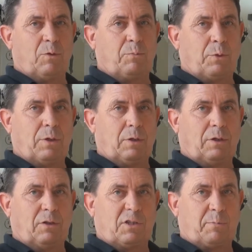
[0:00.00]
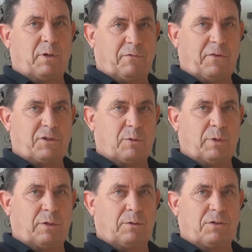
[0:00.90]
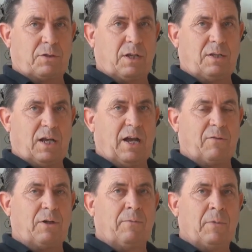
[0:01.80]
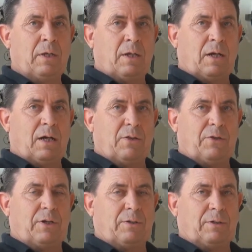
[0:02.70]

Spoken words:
would put a little spearfisherman or a skin diver on